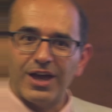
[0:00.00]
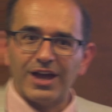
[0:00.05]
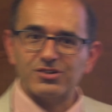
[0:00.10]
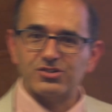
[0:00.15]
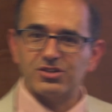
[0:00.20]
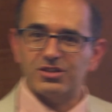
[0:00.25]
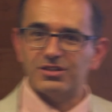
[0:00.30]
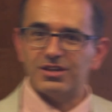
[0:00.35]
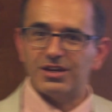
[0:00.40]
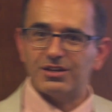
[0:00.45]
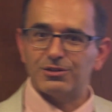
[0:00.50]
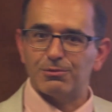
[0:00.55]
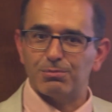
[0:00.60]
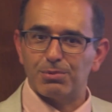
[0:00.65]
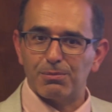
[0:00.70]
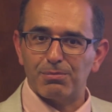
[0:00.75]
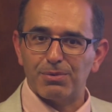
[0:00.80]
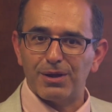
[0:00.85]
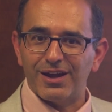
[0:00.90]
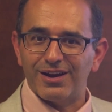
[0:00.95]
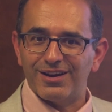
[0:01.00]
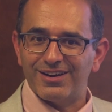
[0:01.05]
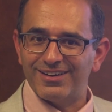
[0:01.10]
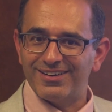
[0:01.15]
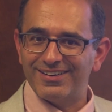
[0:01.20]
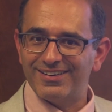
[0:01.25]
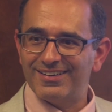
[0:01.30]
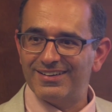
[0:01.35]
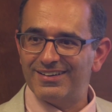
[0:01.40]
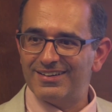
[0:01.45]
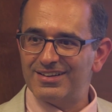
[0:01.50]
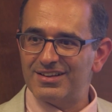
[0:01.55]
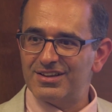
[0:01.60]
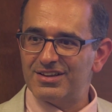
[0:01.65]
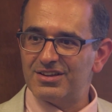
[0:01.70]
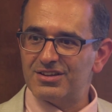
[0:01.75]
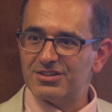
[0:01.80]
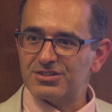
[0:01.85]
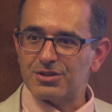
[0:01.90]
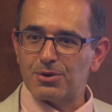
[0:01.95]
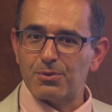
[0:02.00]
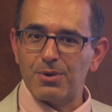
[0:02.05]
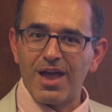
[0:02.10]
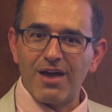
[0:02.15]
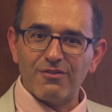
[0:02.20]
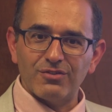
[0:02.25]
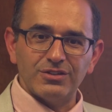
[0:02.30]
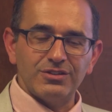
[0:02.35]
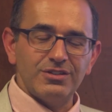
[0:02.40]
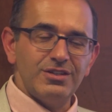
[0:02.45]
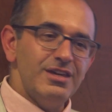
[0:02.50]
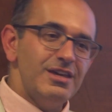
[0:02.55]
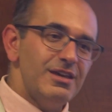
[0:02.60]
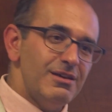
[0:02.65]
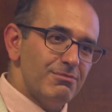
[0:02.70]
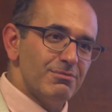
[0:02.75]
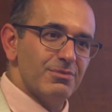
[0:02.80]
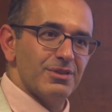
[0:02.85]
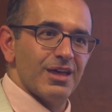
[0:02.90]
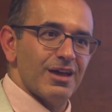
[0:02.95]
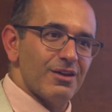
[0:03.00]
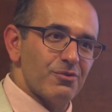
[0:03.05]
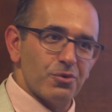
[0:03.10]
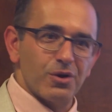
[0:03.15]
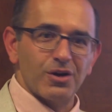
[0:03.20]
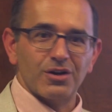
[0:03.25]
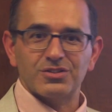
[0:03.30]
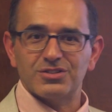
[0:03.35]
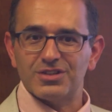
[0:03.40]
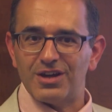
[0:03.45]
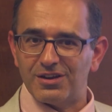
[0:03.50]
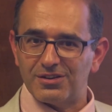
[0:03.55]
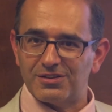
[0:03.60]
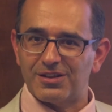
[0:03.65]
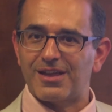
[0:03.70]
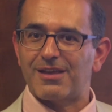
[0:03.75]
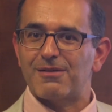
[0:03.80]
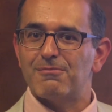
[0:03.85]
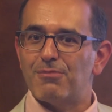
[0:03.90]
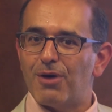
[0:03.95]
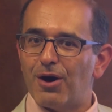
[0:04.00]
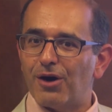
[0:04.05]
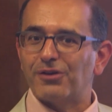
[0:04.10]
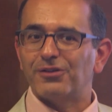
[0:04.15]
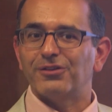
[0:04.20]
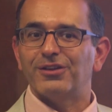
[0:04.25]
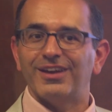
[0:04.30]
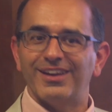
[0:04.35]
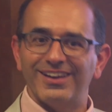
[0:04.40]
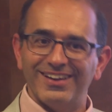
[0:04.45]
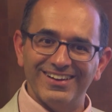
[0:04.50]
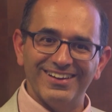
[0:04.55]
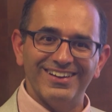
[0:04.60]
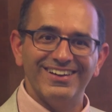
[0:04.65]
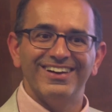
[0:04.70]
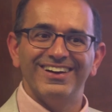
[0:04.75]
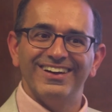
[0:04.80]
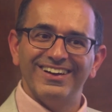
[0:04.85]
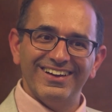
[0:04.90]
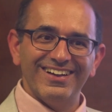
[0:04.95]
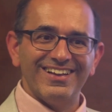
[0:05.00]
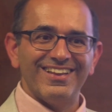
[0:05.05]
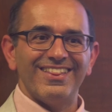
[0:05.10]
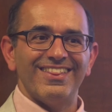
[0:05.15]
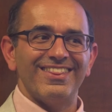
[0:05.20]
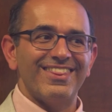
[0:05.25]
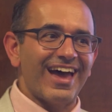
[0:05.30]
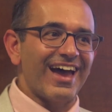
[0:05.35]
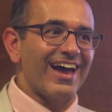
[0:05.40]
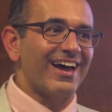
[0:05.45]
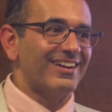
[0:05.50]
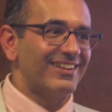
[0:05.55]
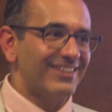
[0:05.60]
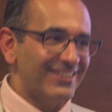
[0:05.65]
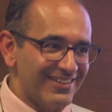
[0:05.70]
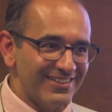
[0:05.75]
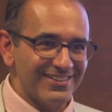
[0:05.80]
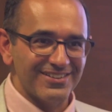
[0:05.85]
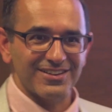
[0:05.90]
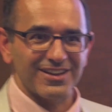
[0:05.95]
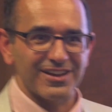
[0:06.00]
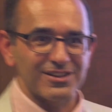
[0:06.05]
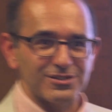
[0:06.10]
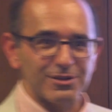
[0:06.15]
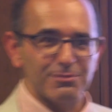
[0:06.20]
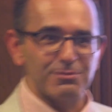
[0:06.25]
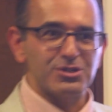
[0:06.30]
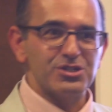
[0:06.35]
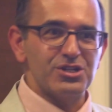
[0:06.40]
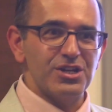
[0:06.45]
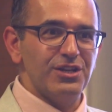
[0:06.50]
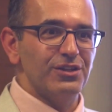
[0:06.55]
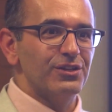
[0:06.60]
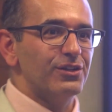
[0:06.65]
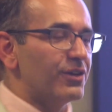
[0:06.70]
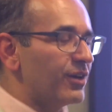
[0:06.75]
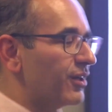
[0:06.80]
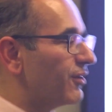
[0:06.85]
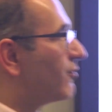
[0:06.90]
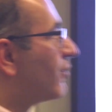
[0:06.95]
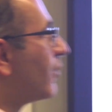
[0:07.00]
actually take to prepare? So we have a team that works on like modeling that. Okay, so machine learning